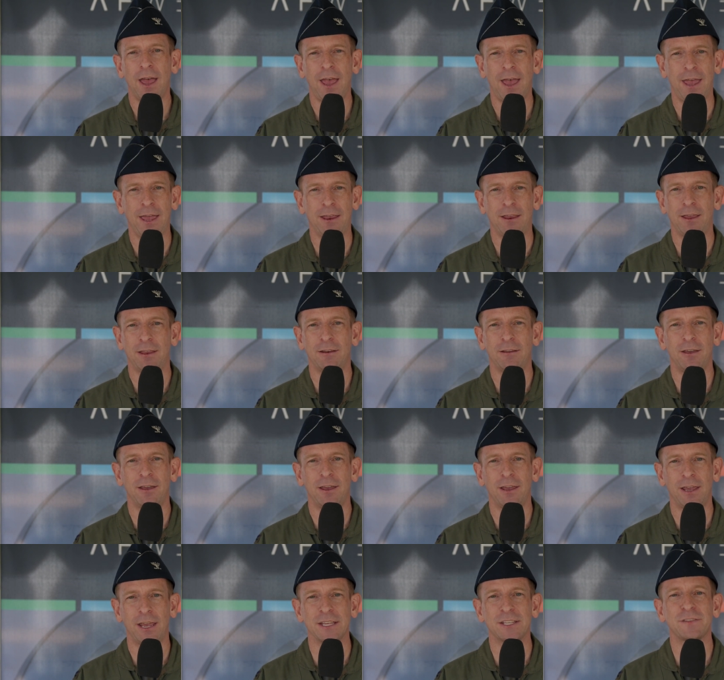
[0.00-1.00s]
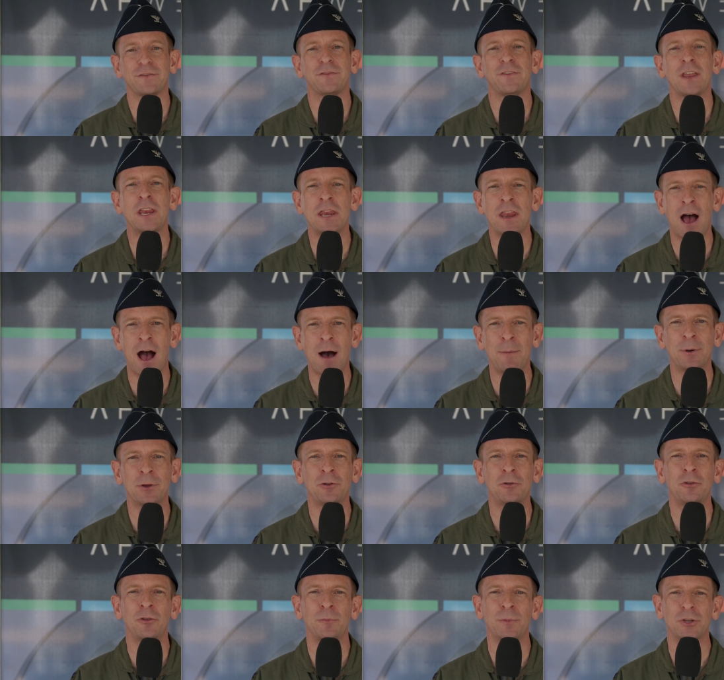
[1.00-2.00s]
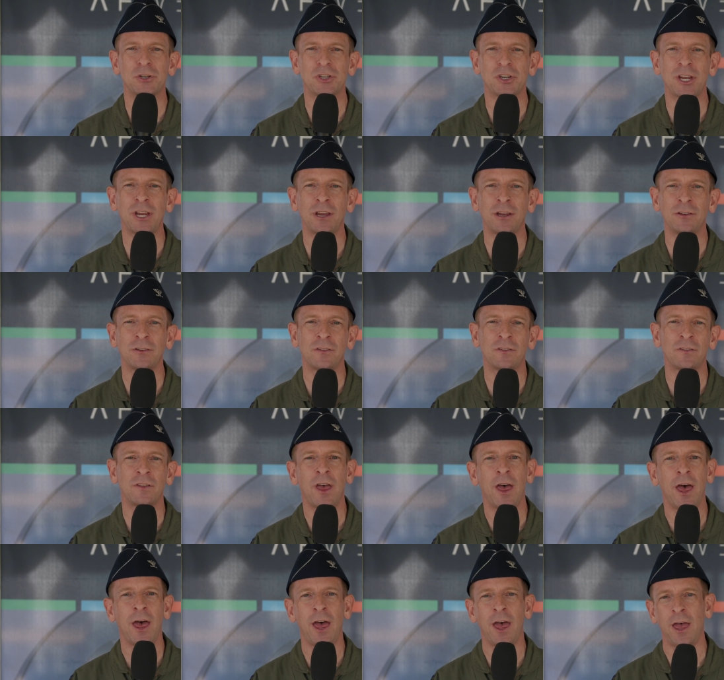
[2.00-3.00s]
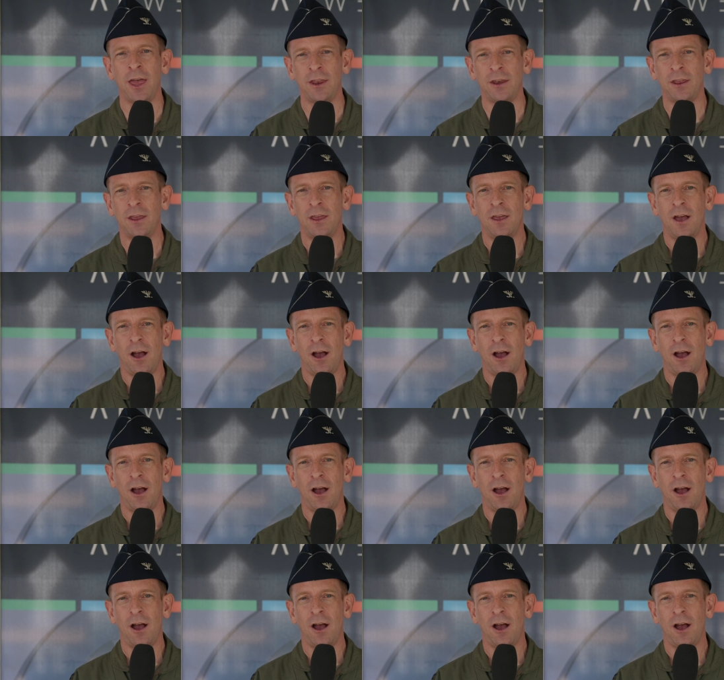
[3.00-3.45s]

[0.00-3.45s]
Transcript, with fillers: And it's phenomenal the machines that